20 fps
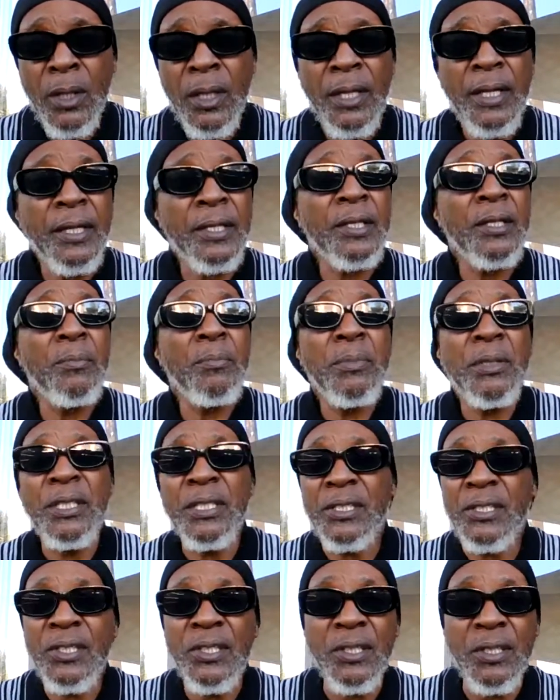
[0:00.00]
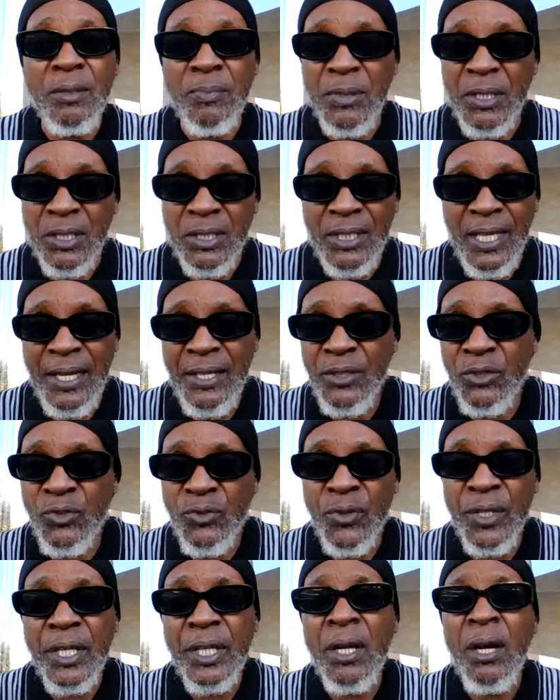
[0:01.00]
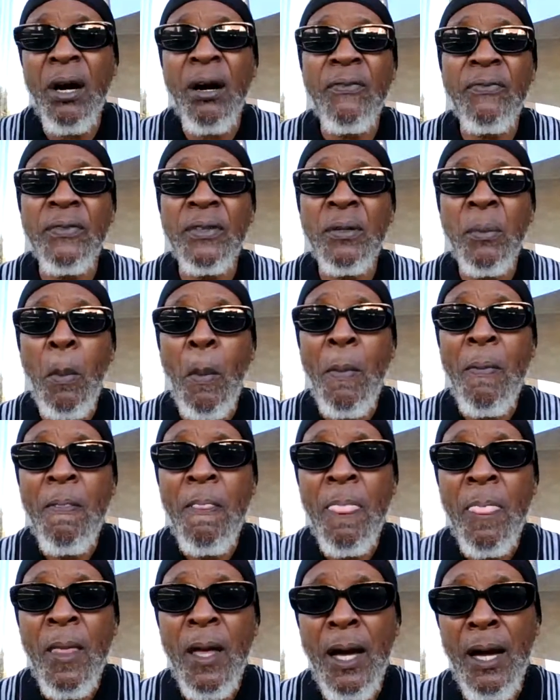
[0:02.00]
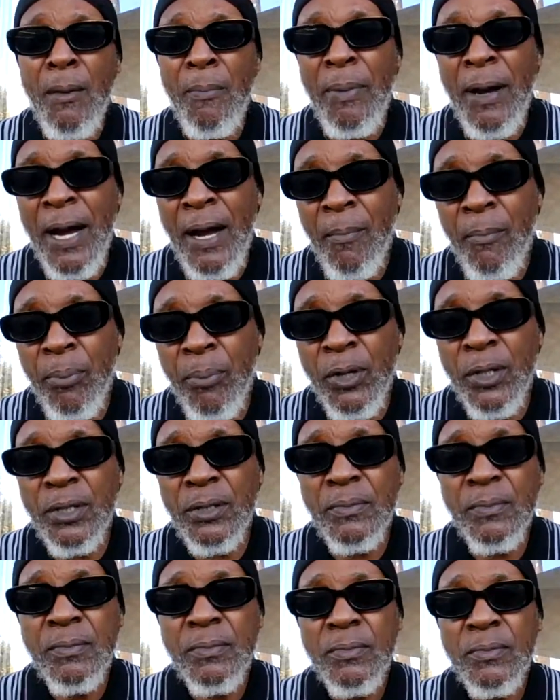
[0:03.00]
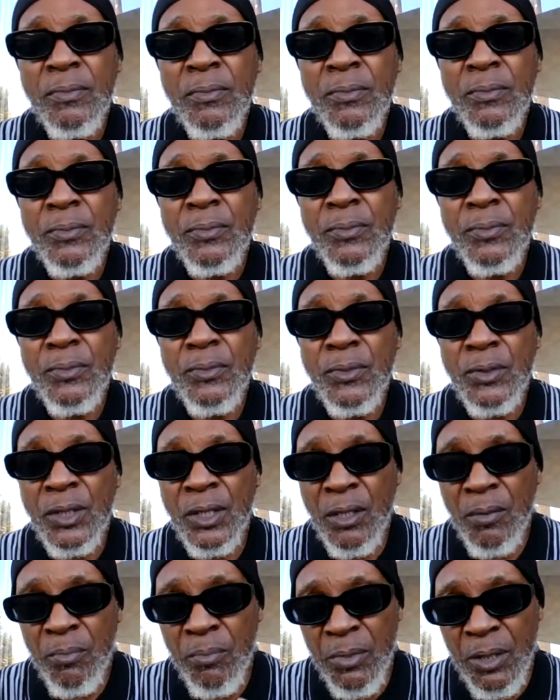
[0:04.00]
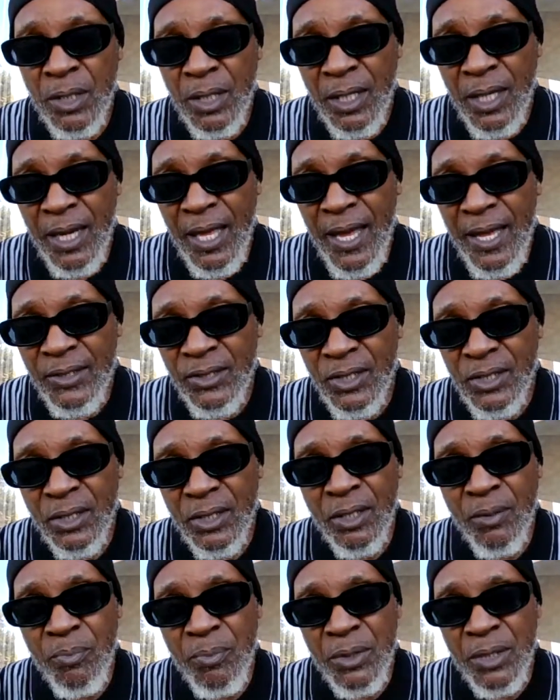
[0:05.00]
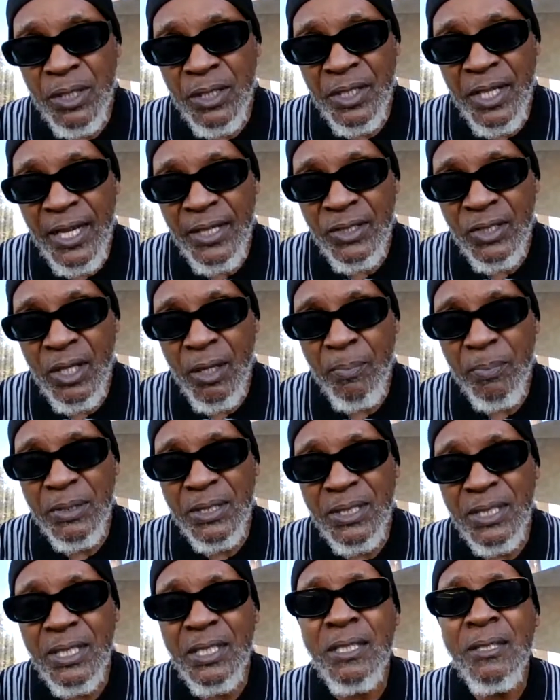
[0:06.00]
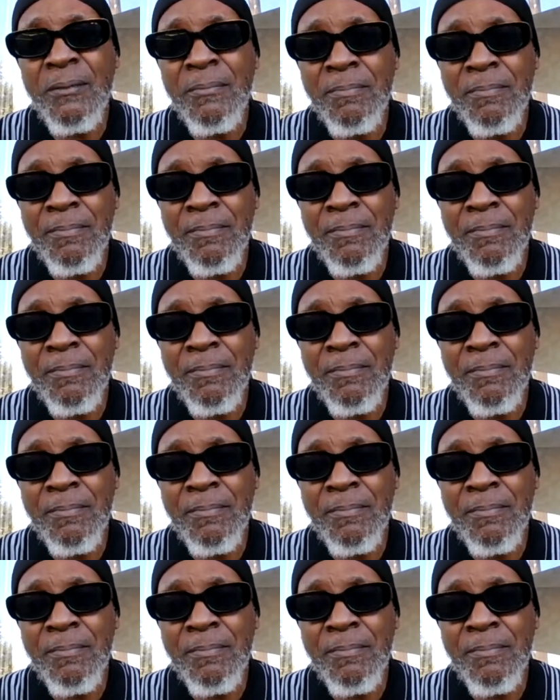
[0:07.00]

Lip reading: and get me a tea because I didn't drink coffee. I'd buy a book, get me a nice cup of tea,